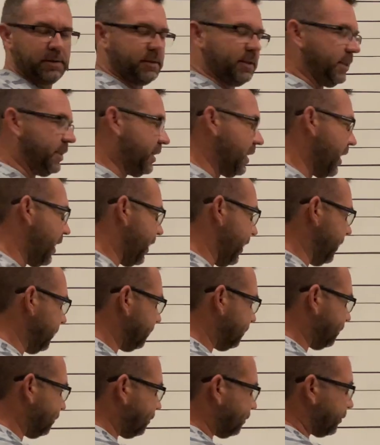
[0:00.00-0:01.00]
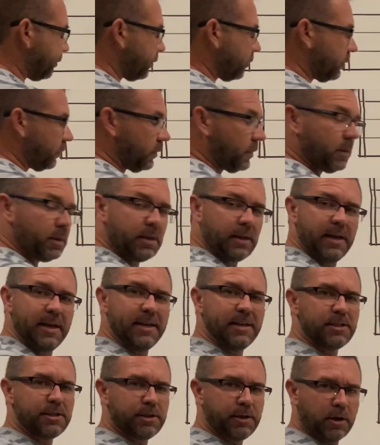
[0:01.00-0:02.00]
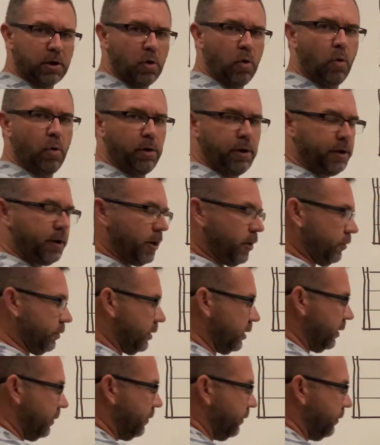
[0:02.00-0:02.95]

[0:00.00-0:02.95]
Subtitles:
today is the quarter note.